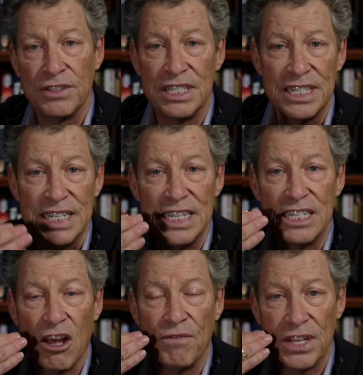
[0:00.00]

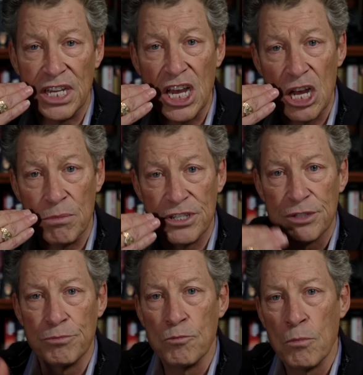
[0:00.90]
disease of the
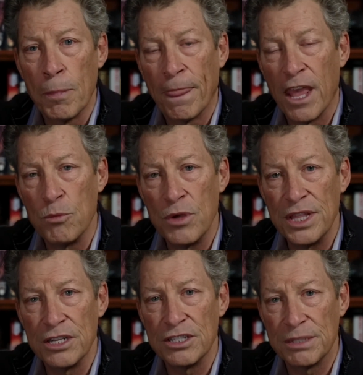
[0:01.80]
gums. And
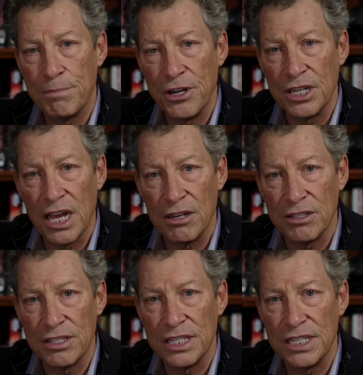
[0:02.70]
when there's periodontal
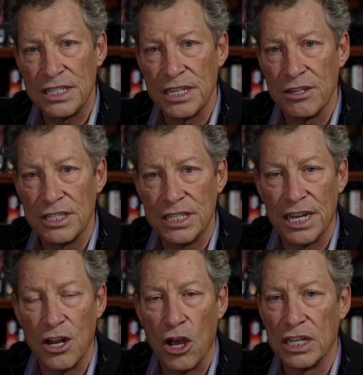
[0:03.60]
disease,
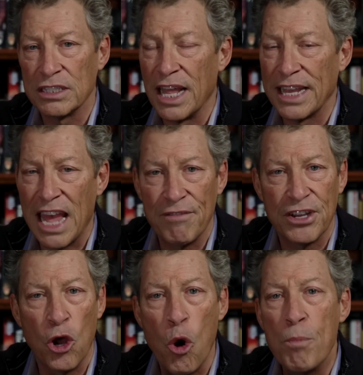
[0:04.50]
it's like
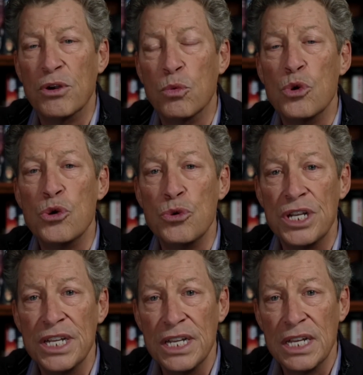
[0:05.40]
having an open
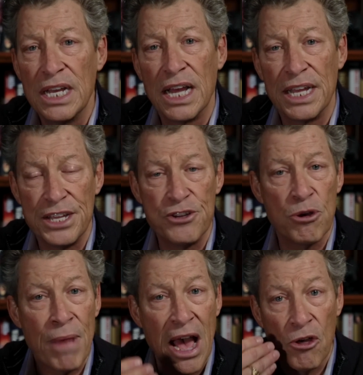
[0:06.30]
wound in
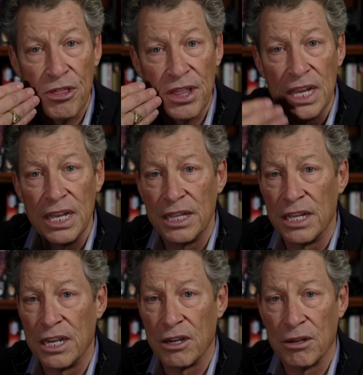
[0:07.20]
your mouth.
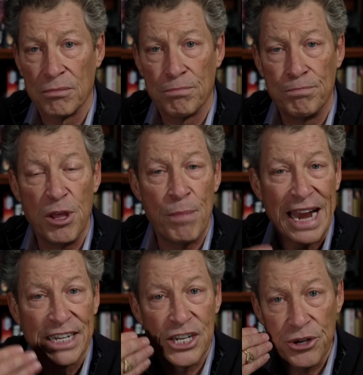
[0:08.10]
The
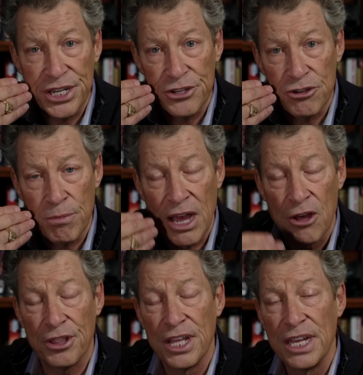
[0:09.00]
bacteria in your
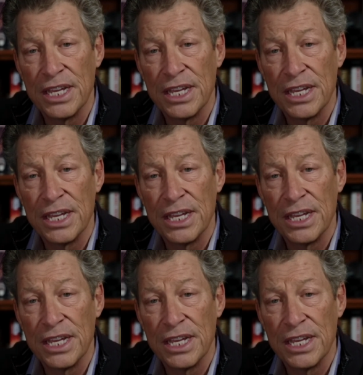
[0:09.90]
mouth